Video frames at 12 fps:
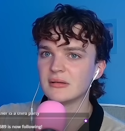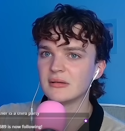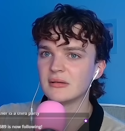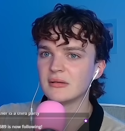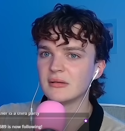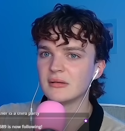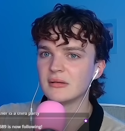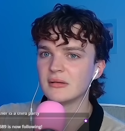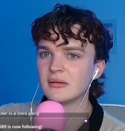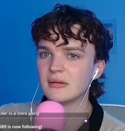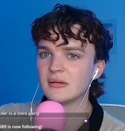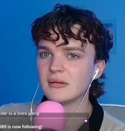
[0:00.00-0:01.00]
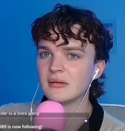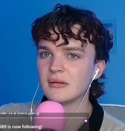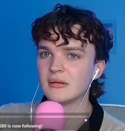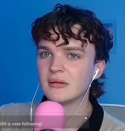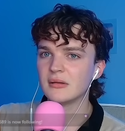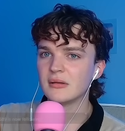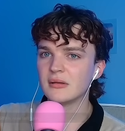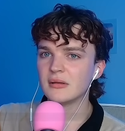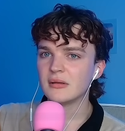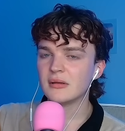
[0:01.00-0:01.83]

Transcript: Nothing is said.